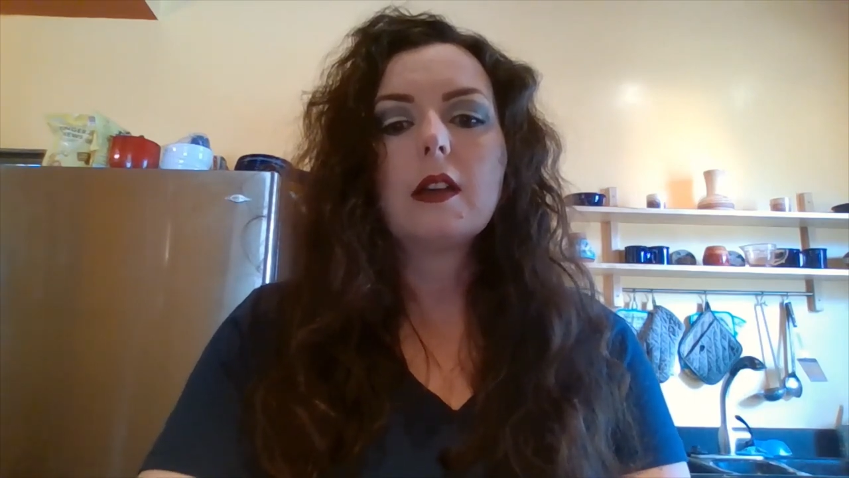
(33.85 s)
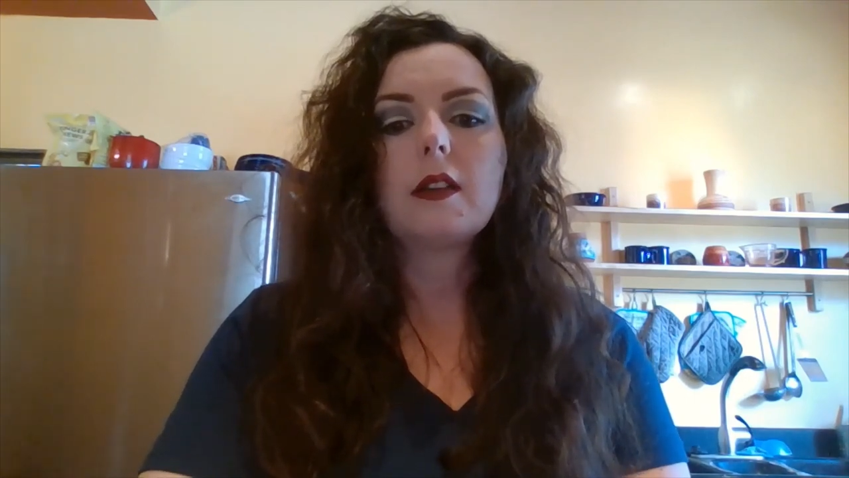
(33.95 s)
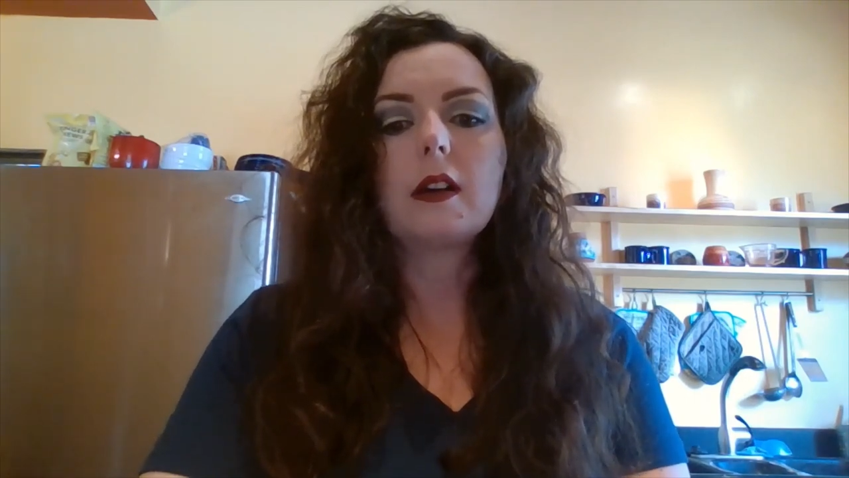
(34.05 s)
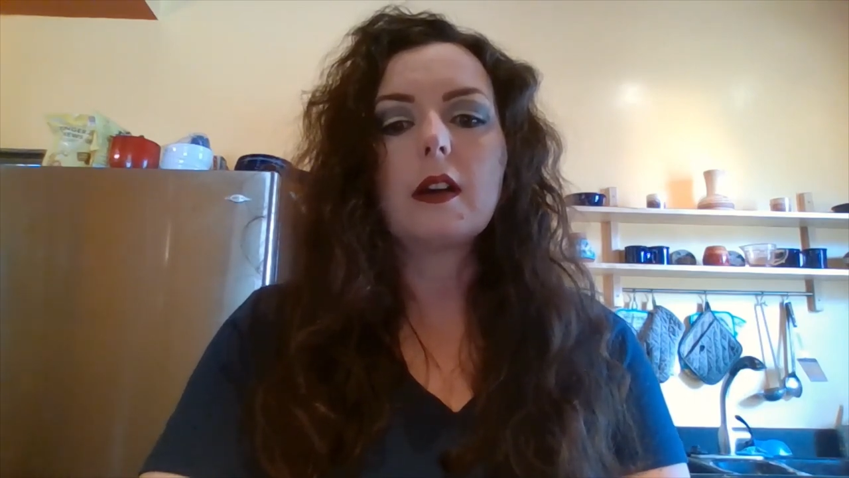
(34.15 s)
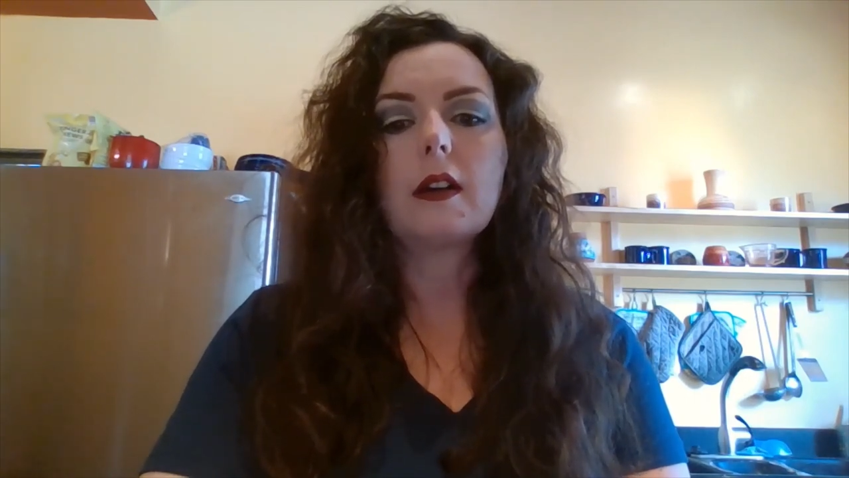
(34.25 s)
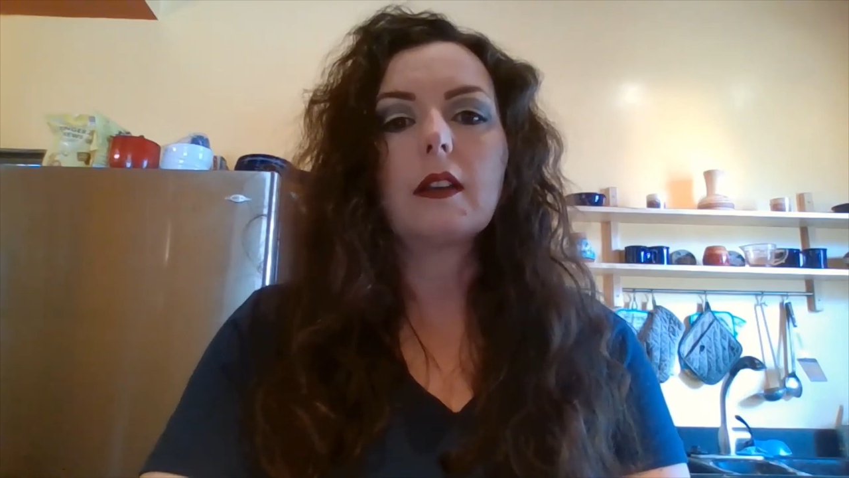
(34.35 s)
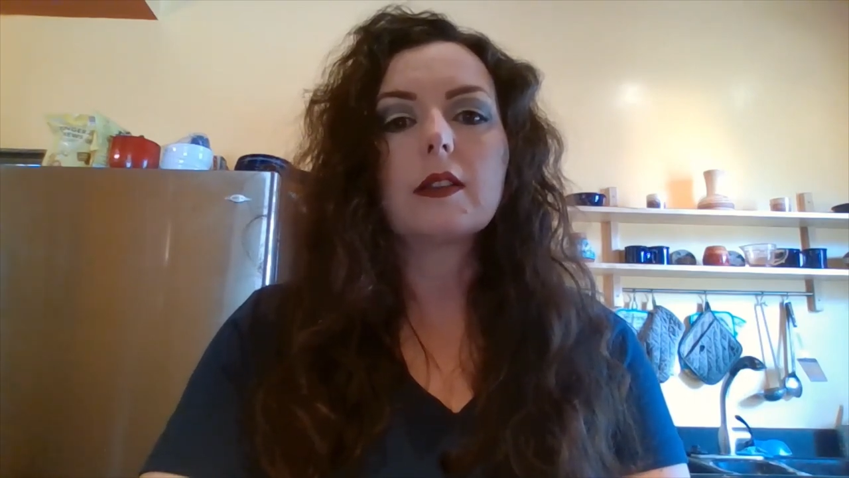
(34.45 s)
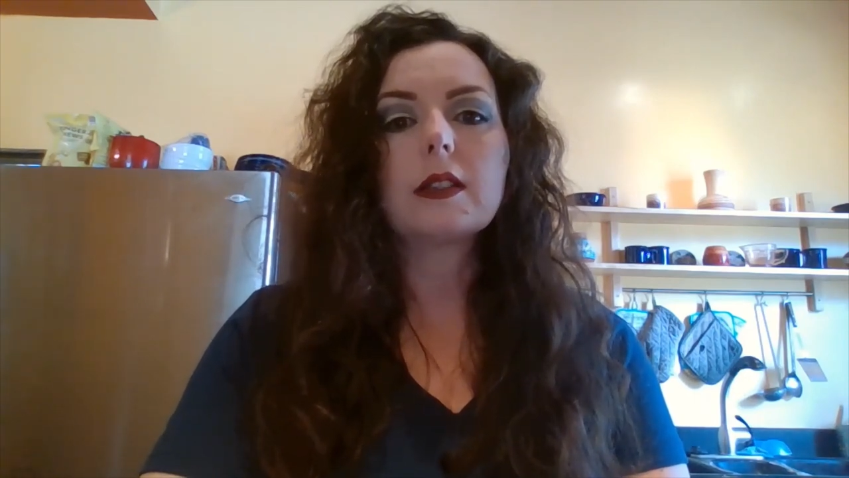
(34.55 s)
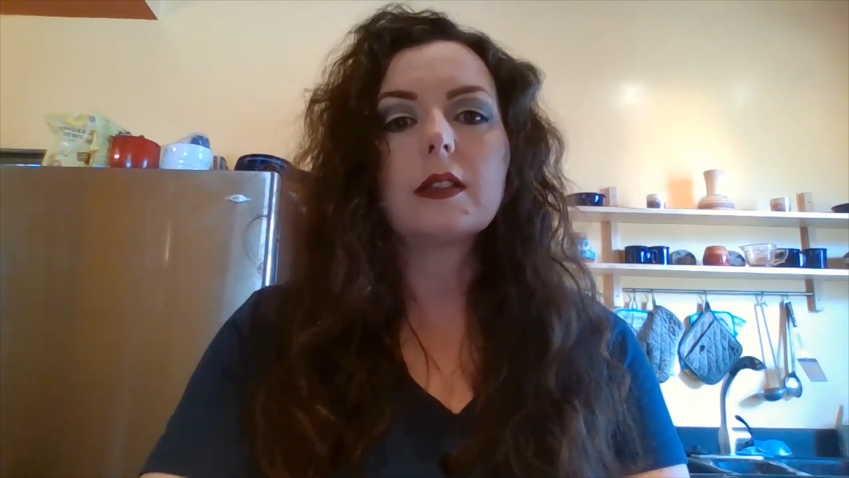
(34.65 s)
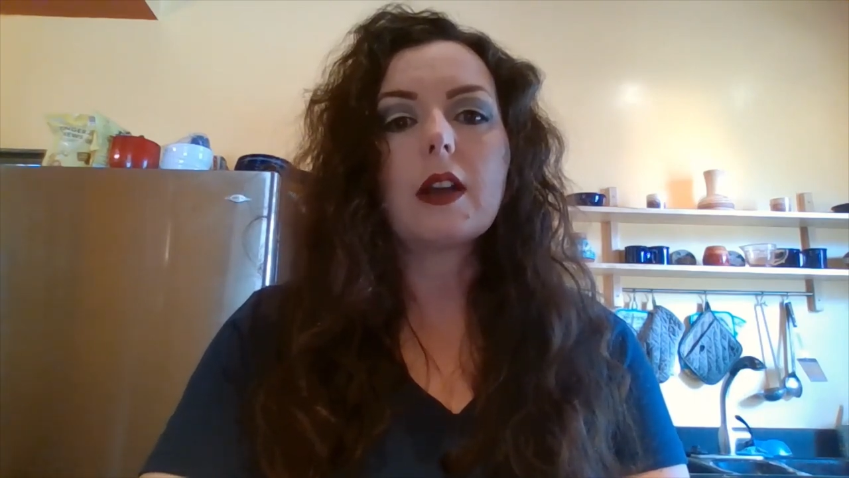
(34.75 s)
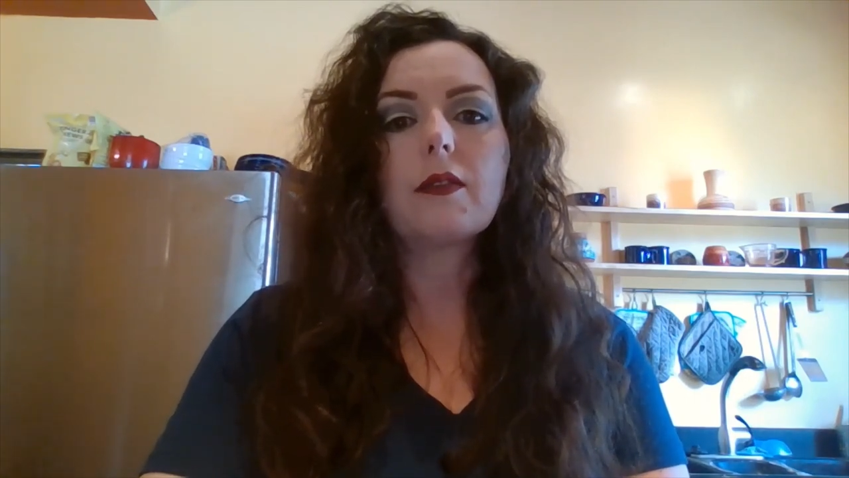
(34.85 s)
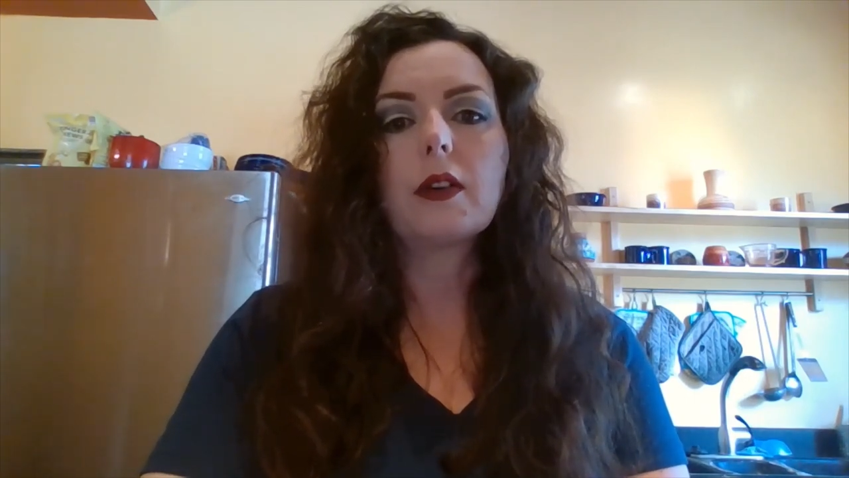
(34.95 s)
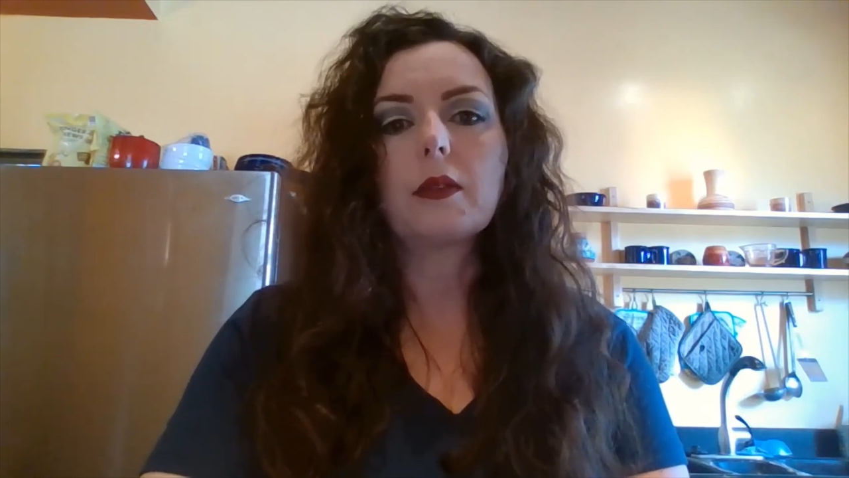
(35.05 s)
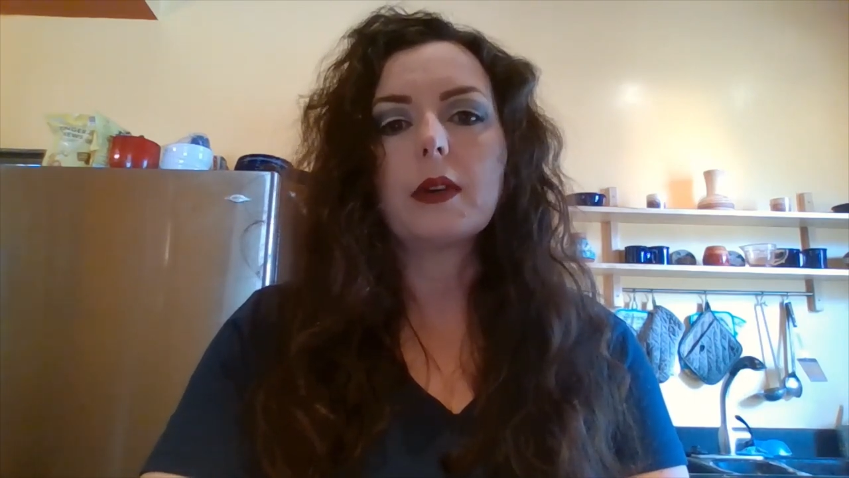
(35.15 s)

There are several